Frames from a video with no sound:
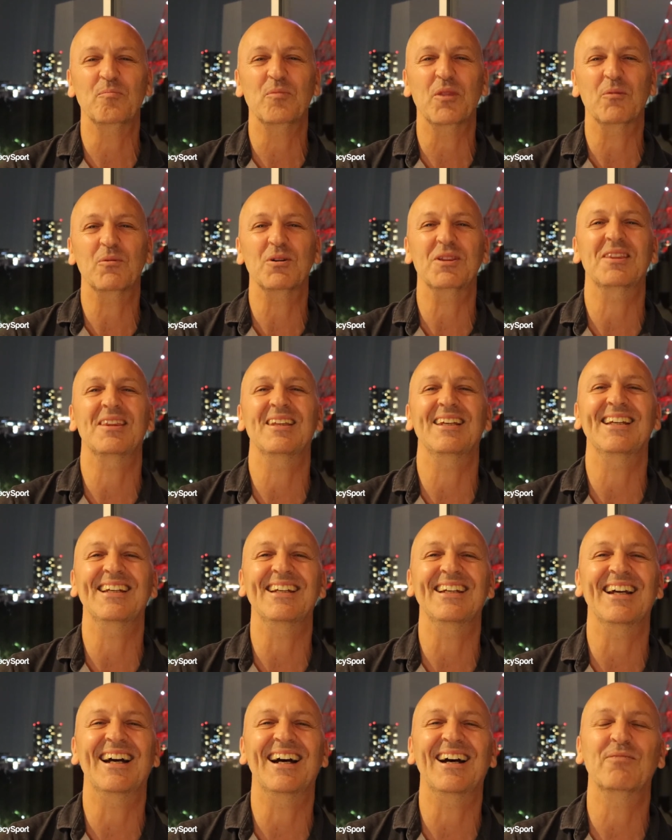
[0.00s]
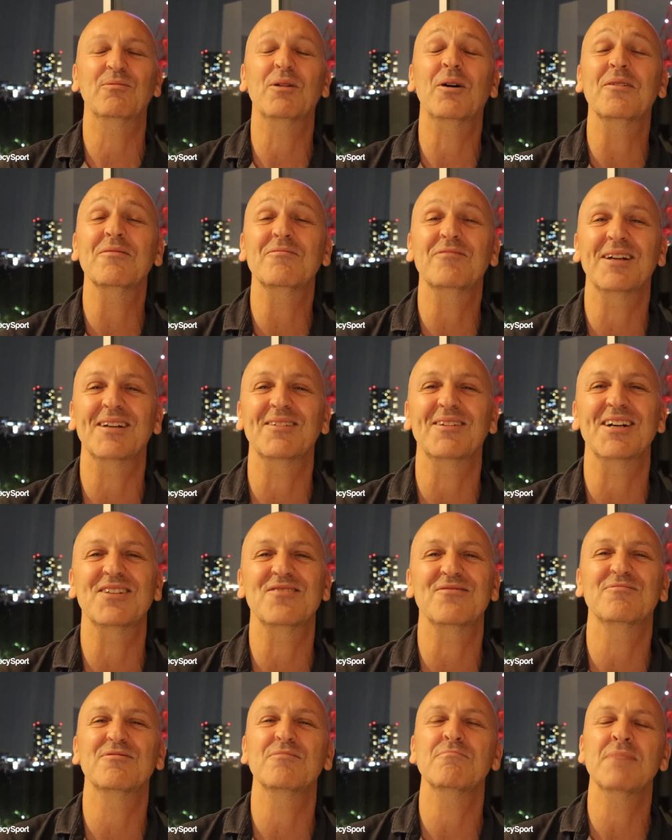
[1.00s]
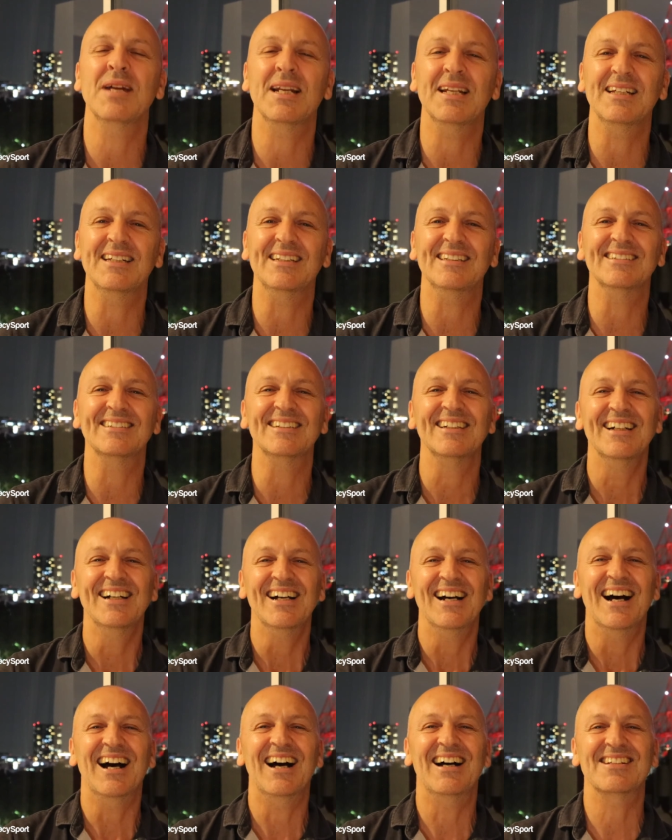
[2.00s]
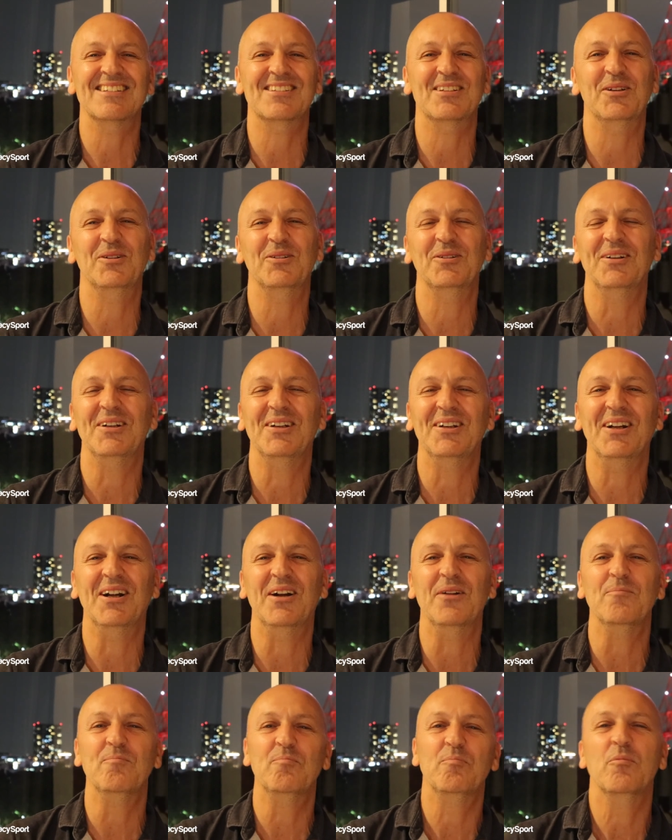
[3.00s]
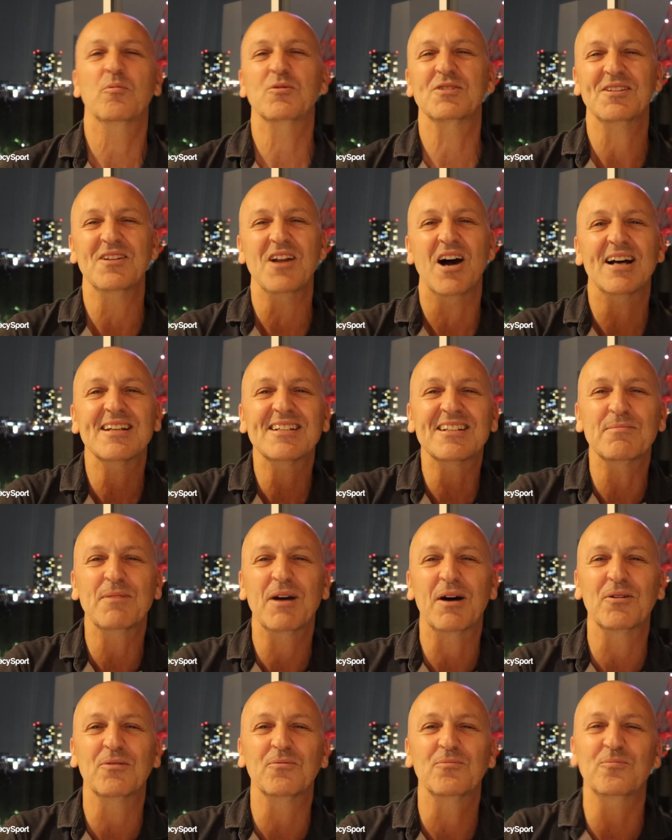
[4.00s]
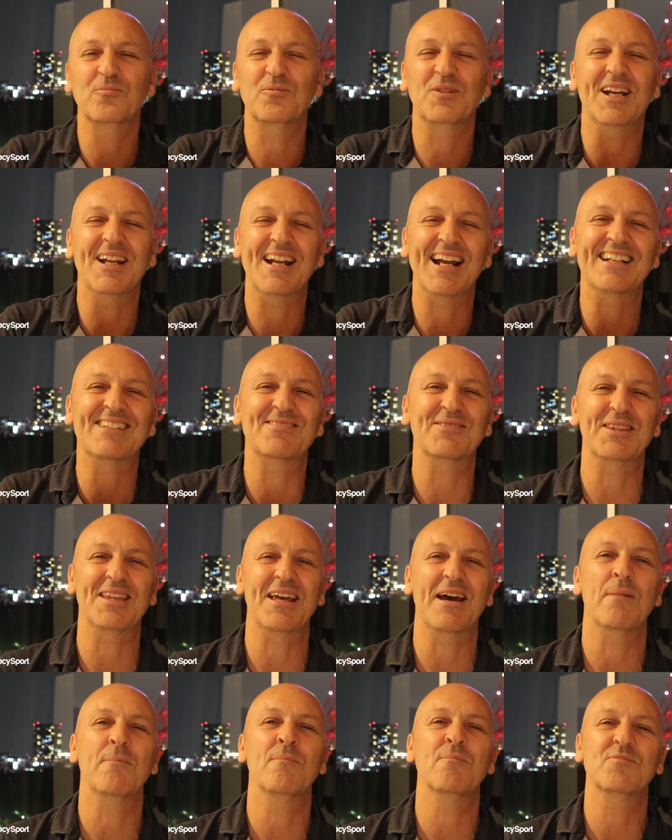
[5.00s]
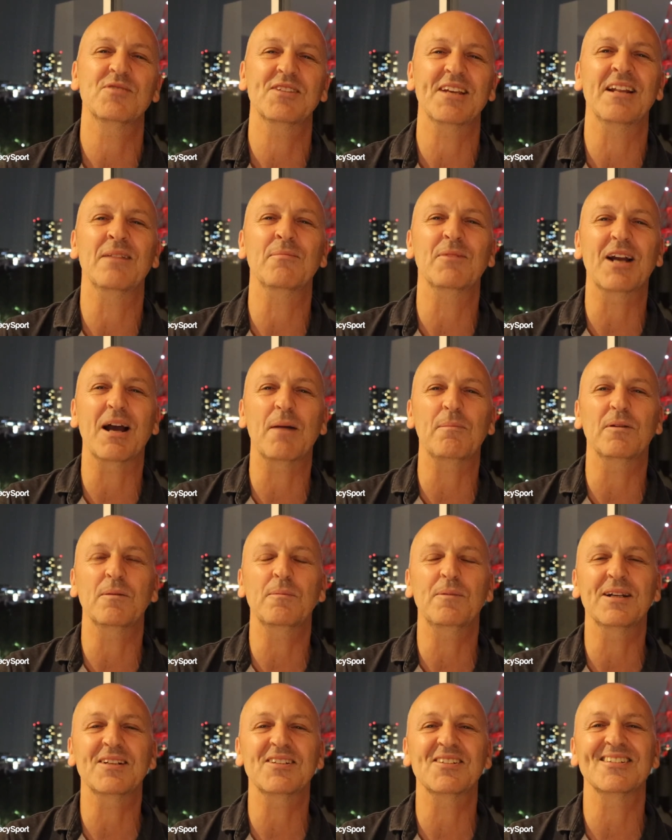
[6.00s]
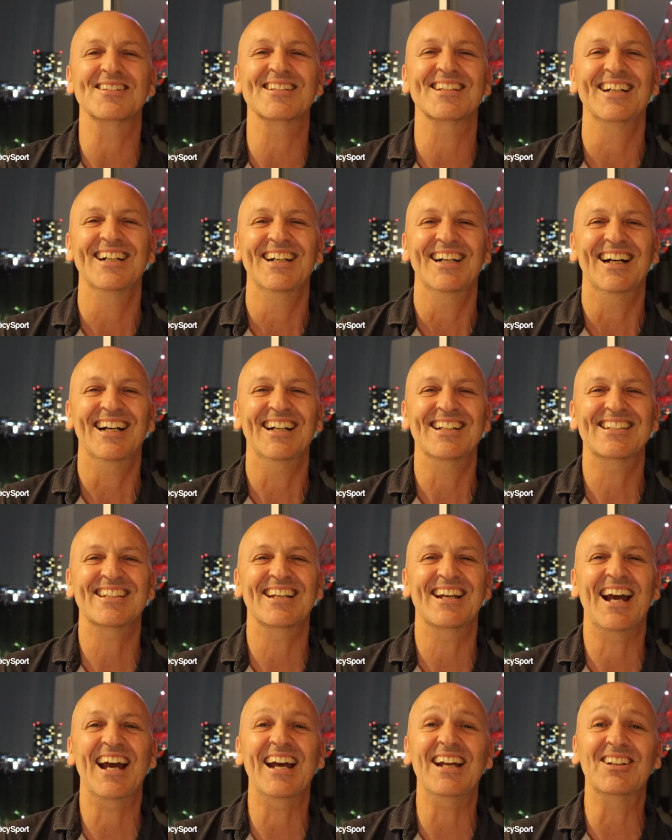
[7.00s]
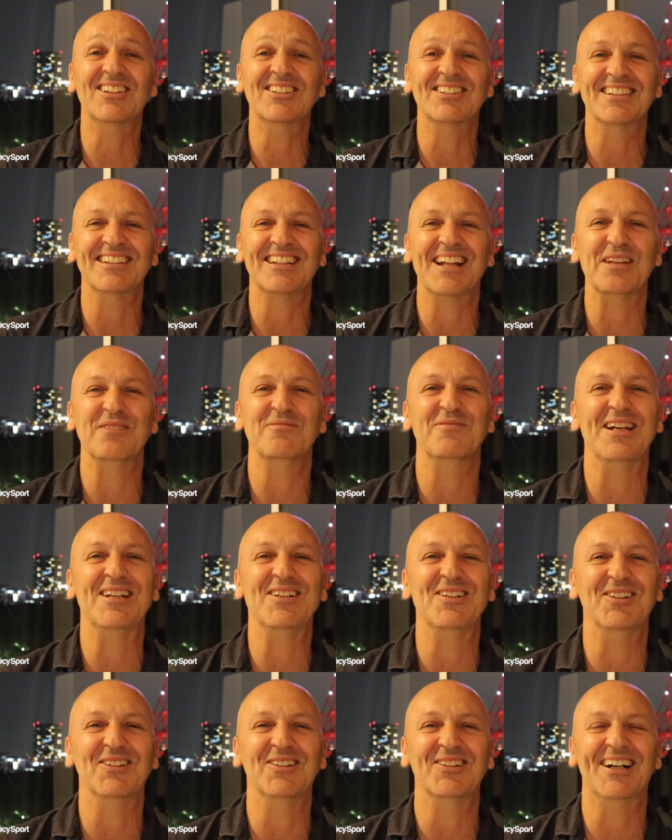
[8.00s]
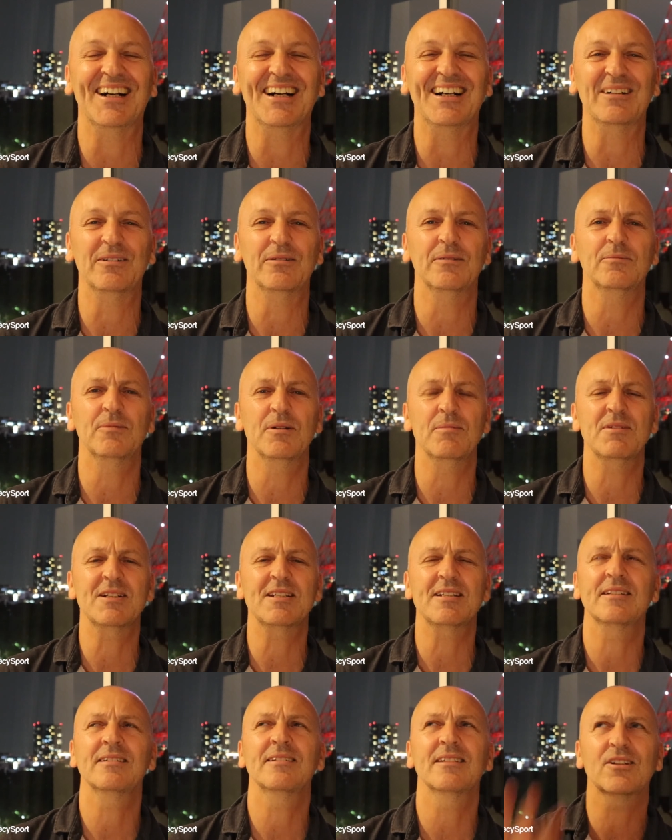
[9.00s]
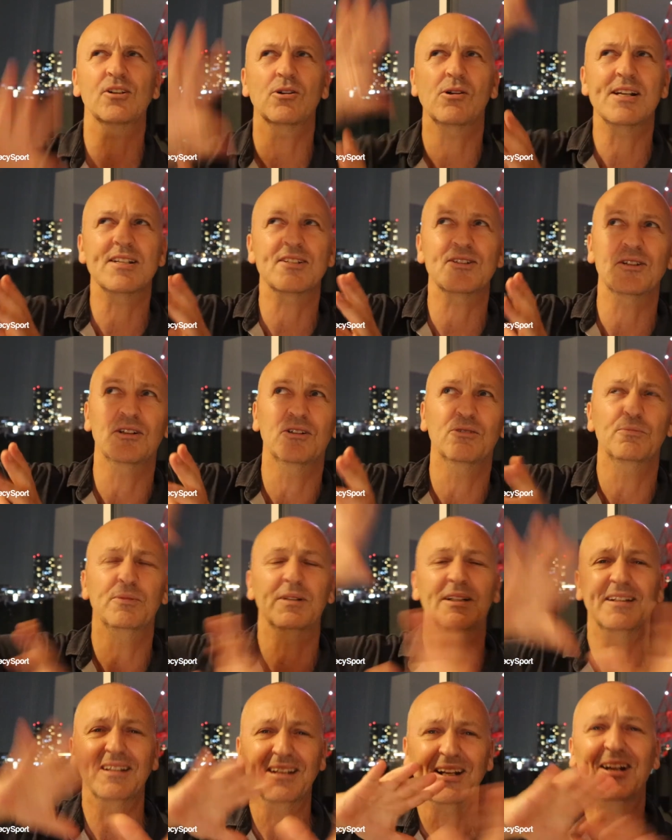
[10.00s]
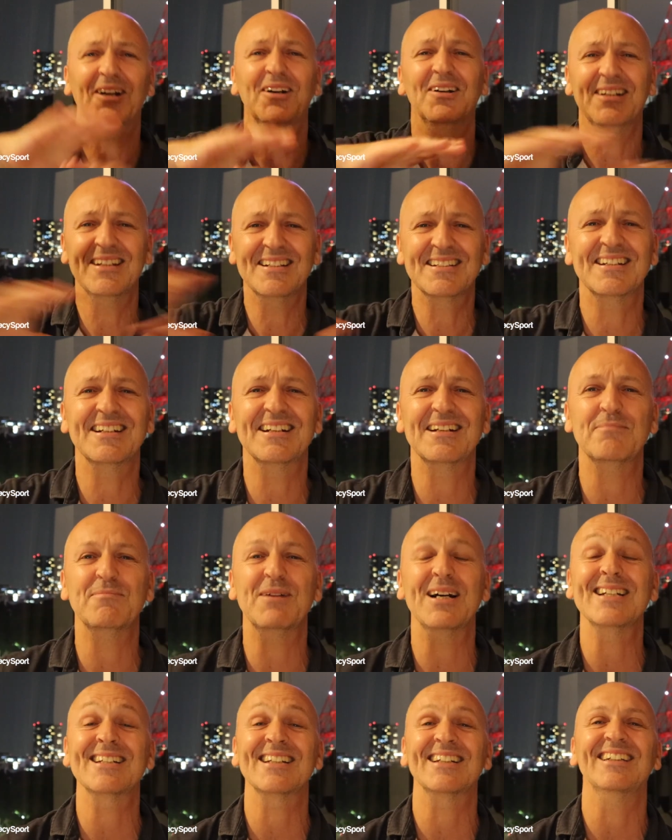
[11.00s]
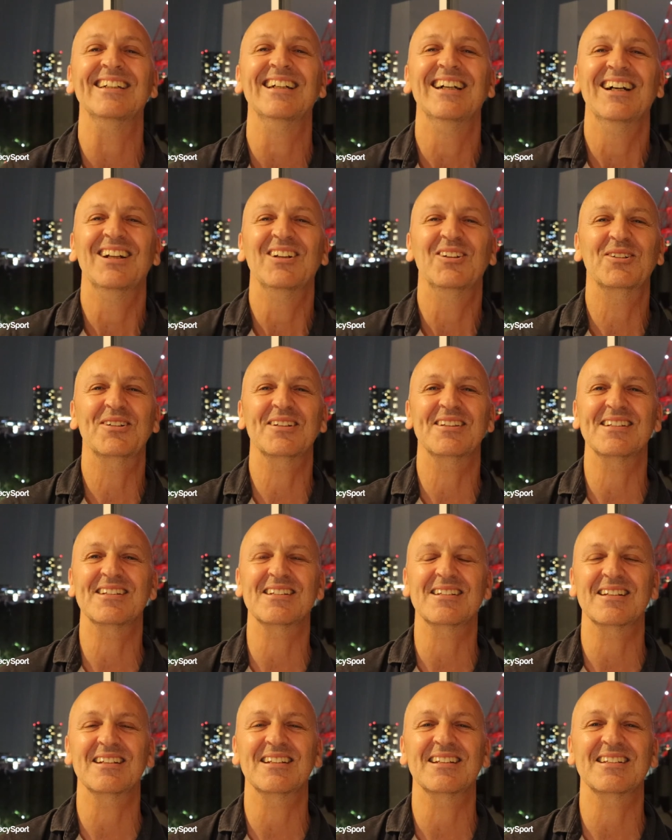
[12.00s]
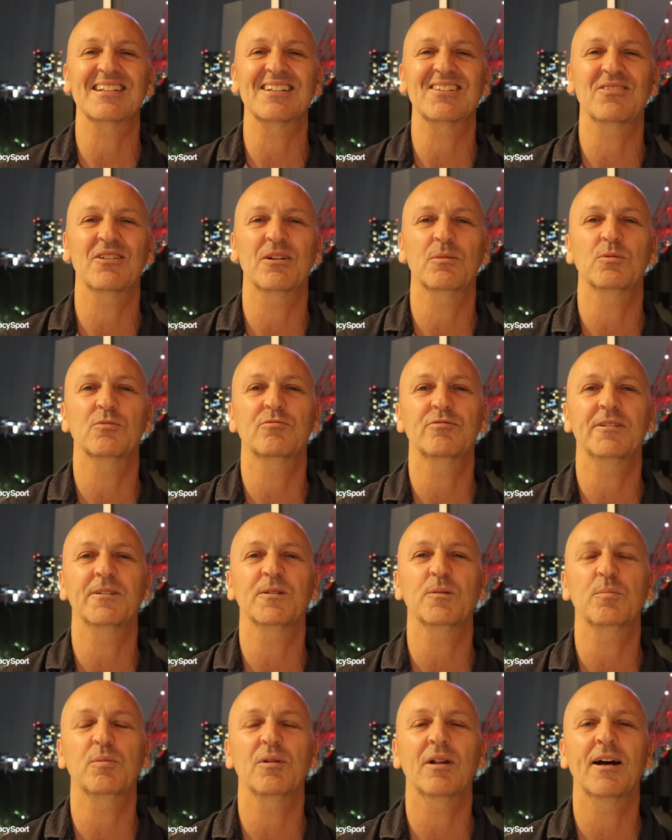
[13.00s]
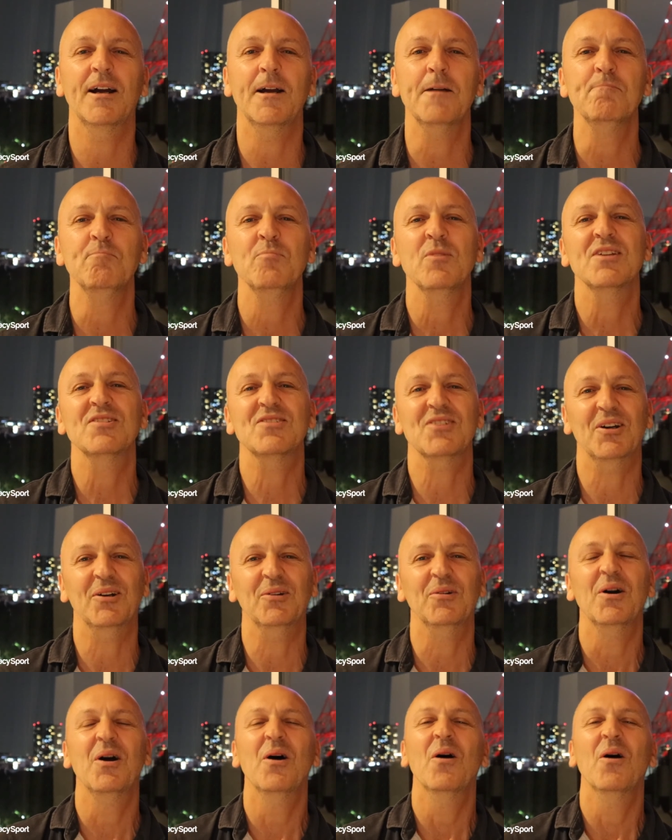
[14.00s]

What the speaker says: with the Rowing Federation for many years. It was nice to be able to connect with them, send them a couple of pictures and say, hey, look, another venue. We're missing the crystal, but, you know, isn't it amazing? Look at this incredible field of play. So